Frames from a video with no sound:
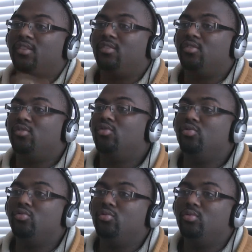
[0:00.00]
That's
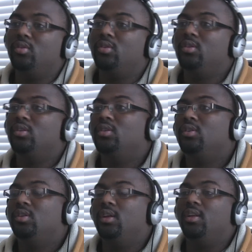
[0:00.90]
2
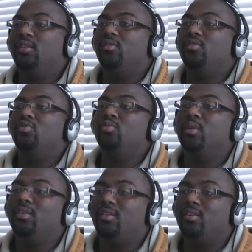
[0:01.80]

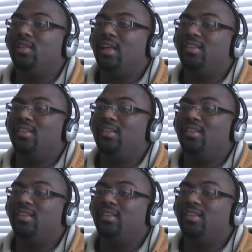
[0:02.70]
wins in his